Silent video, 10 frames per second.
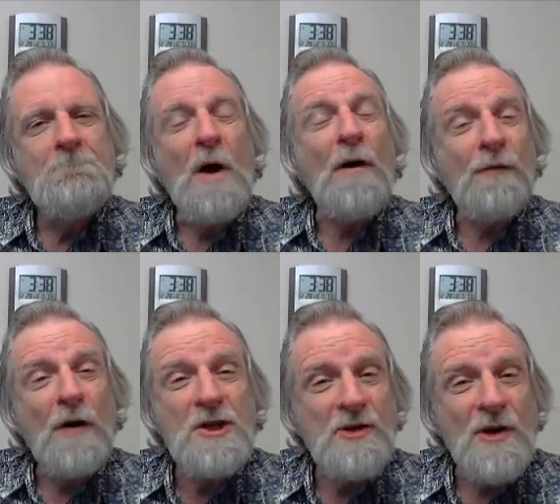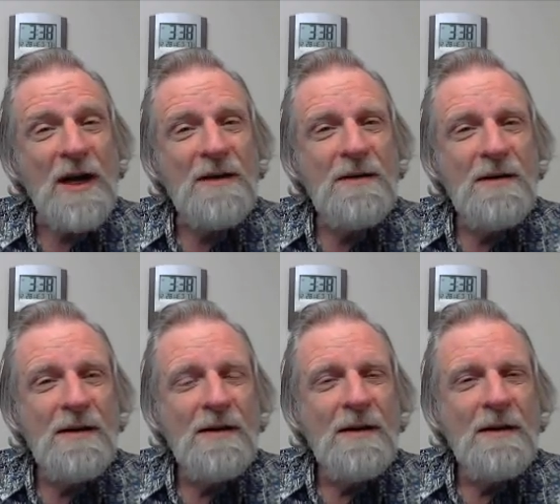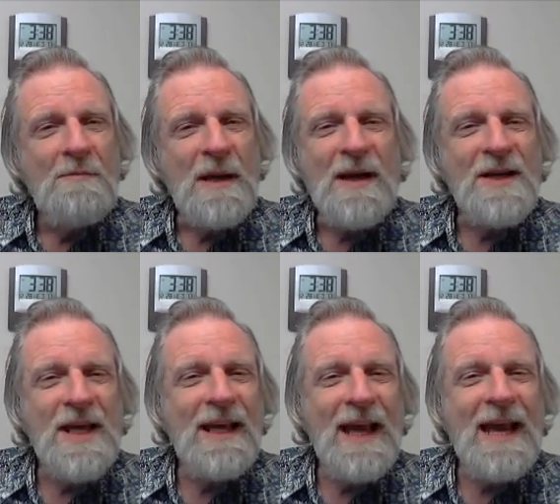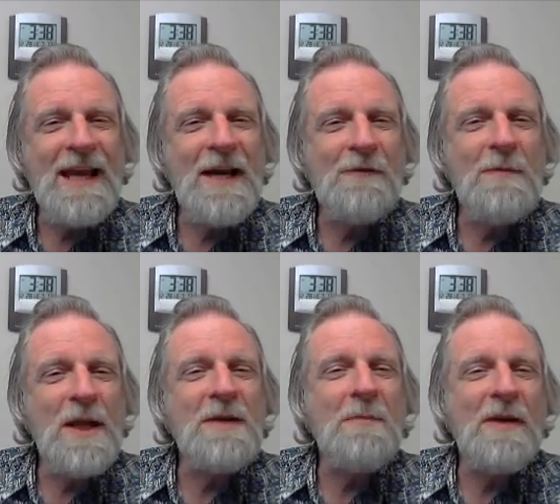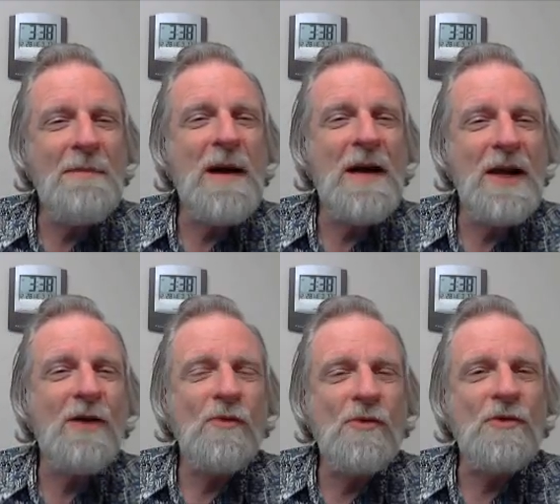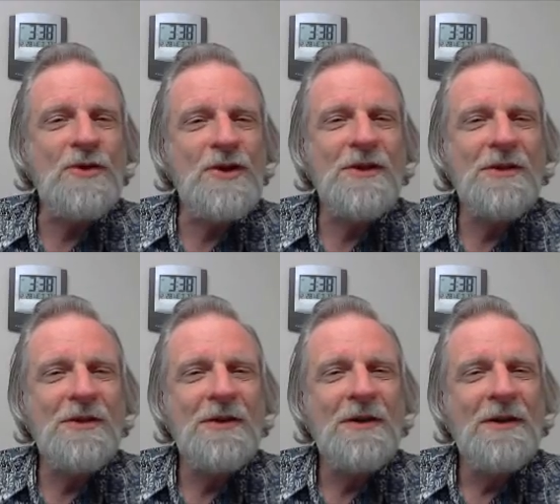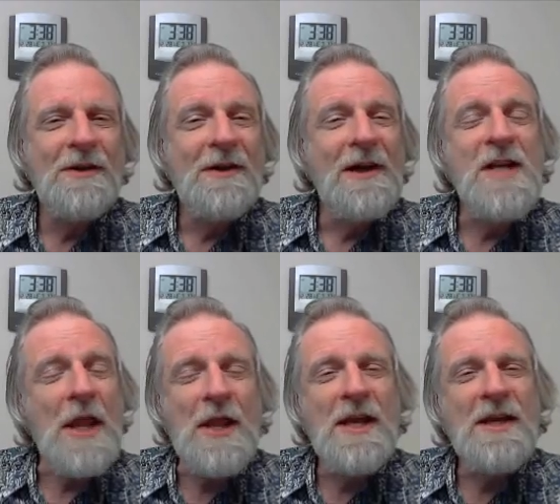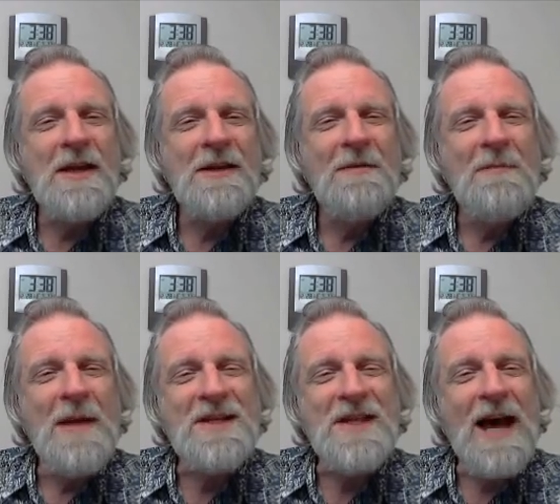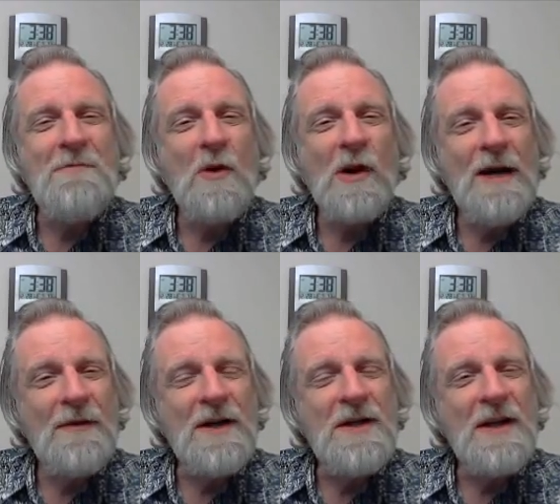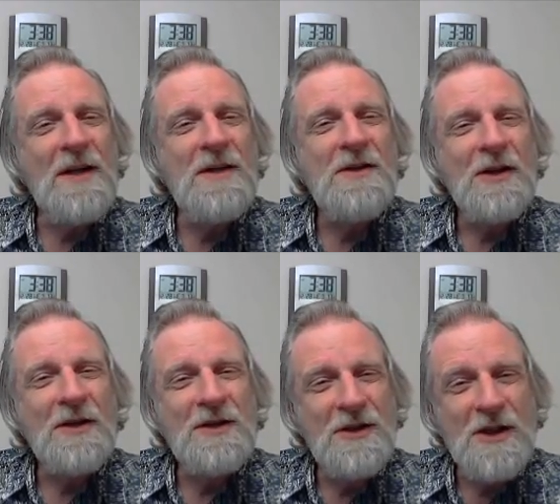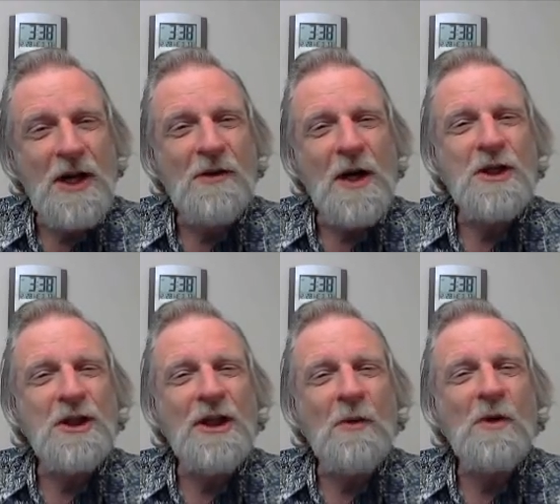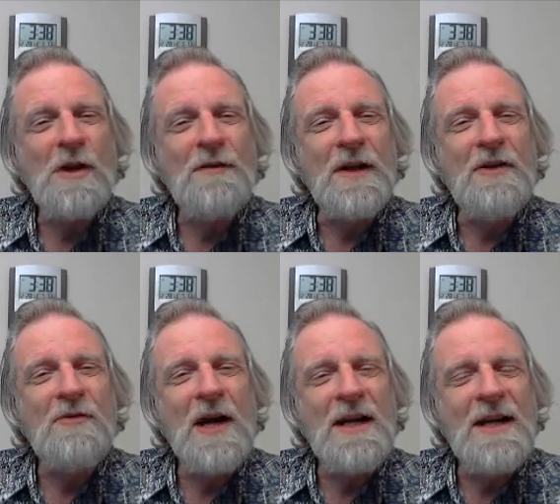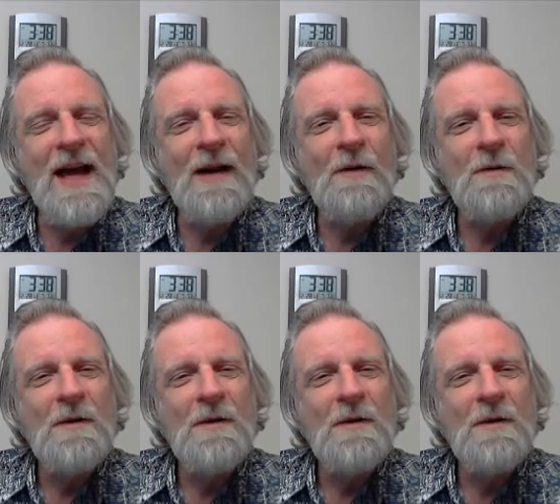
are frustrated because they can't get everybody to play by their rules. Nothing makes that more evident than the generation that we're living in right now.